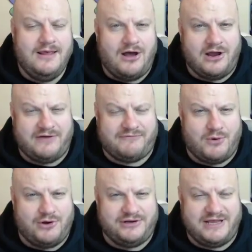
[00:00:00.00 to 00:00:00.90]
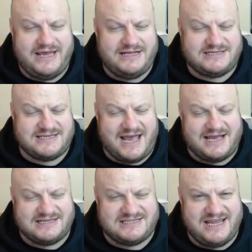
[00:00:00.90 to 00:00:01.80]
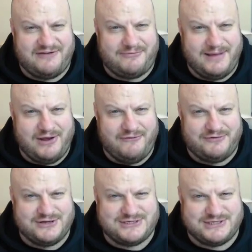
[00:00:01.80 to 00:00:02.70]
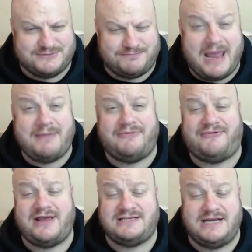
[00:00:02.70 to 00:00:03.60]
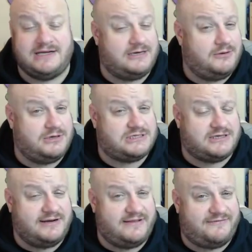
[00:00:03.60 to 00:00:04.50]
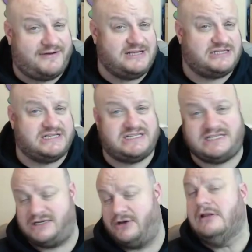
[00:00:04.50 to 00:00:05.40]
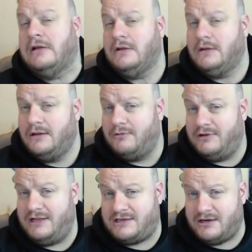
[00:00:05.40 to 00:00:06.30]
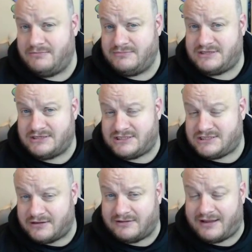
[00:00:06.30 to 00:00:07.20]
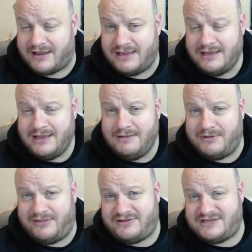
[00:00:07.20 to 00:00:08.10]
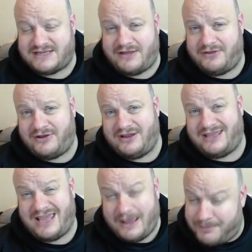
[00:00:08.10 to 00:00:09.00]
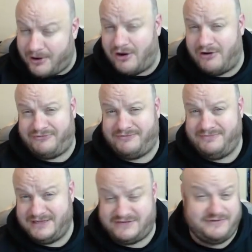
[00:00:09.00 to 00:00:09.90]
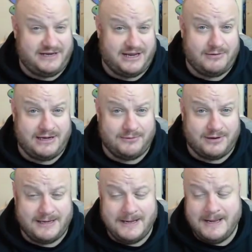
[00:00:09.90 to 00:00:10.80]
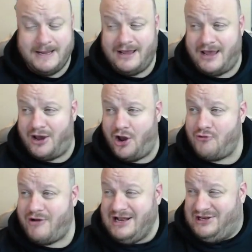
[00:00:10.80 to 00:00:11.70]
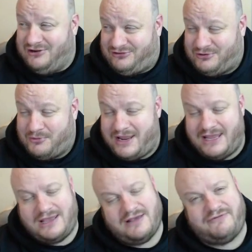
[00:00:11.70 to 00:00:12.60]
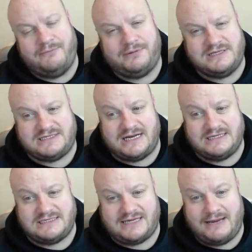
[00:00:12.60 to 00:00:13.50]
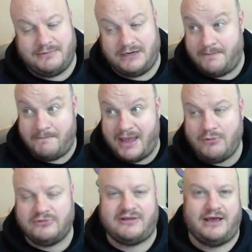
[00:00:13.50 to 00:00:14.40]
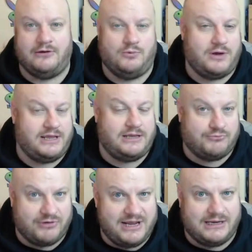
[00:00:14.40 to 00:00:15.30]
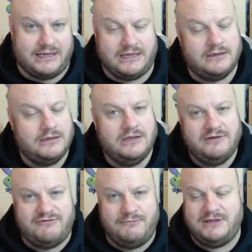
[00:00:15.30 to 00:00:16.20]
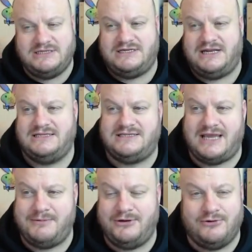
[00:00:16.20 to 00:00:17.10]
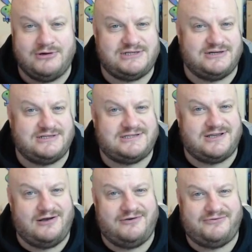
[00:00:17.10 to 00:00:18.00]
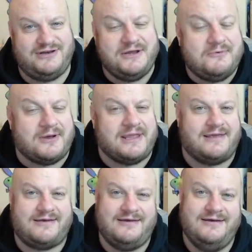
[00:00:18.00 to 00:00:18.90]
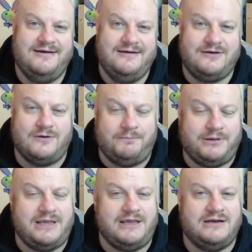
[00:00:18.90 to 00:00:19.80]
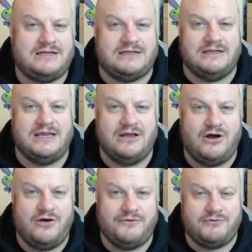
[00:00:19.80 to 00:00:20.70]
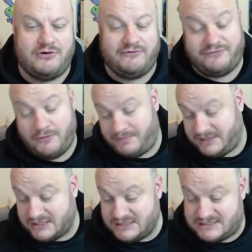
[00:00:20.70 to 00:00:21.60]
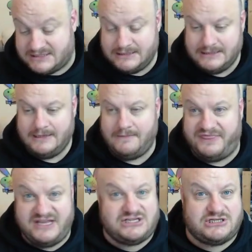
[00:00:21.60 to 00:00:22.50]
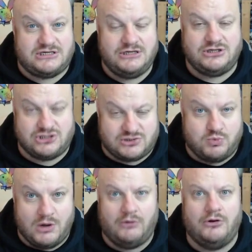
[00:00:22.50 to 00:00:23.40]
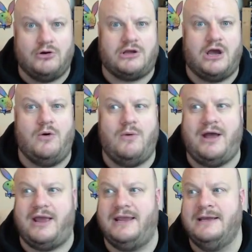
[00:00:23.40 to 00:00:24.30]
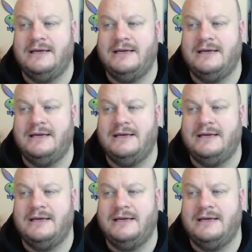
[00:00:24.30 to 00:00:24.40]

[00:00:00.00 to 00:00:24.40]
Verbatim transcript: Hi everyone, it's Az here from Heel versus Babyface. Now I don't know which side of the fence you sit on when it comes to Sunday, but this is either going to cap off, this video anyway, a horrendous week for Blizzard Entertainment, a meltdown week really for Blizzard Entertainment, or it's going to start off a new week, complete and utterly on the wrong foot because this just will not go away.